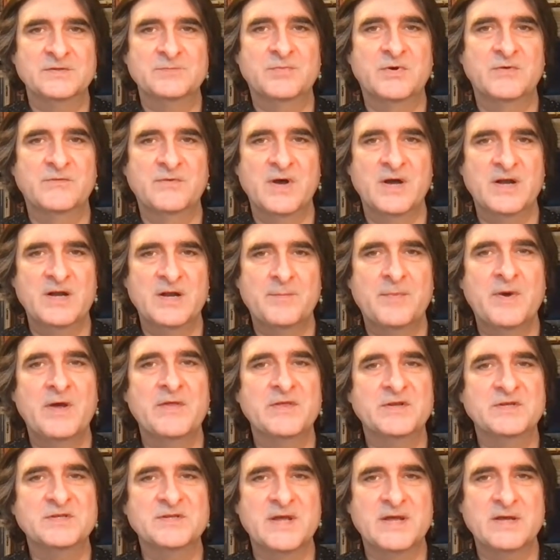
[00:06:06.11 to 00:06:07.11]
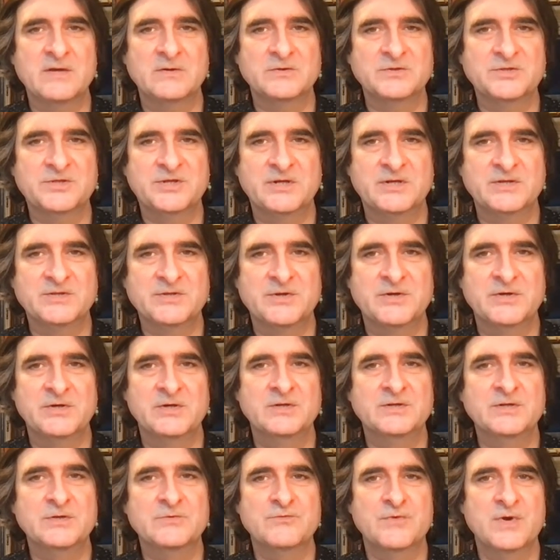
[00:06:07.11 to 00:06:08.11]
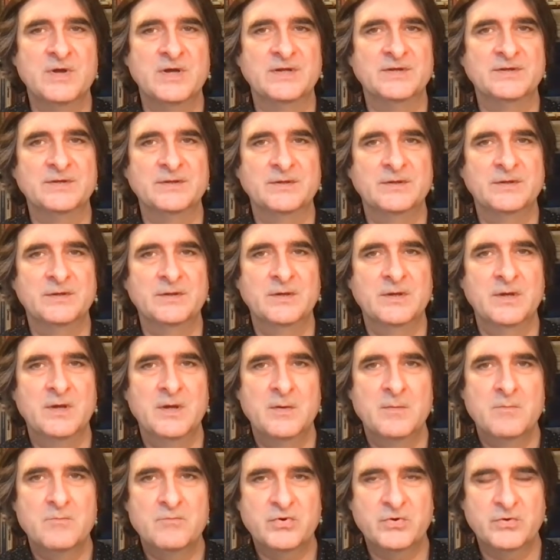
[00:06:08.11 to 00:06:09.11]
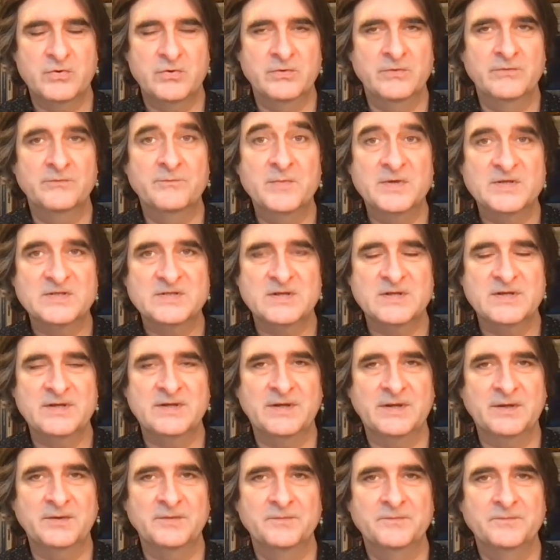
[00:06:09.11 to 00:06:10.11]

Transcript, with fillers: provided by the tales she has heard and read prove misleading.